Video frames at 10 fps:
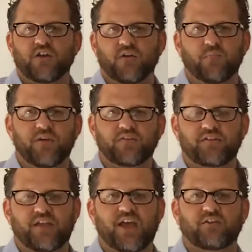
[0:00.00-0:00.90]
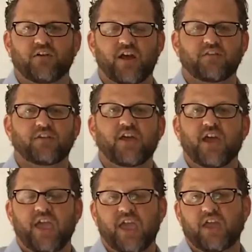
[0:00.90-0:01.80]
your business address,
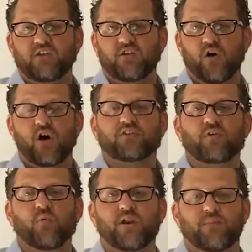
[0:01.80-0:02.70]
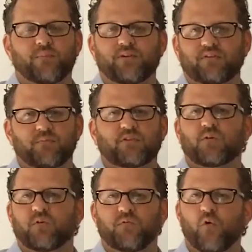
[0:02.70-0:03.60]
and you also want to put some
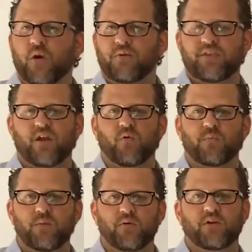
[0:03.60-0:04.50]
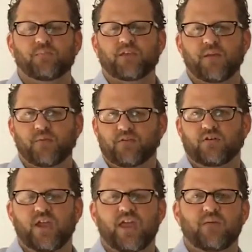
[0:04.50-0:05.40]
sort of form in there where people can type in
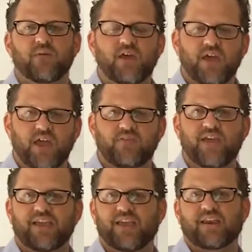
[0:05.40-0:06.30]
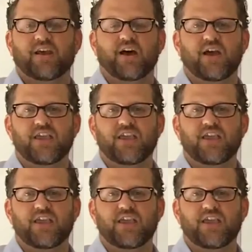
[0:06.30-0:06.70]
their name and they can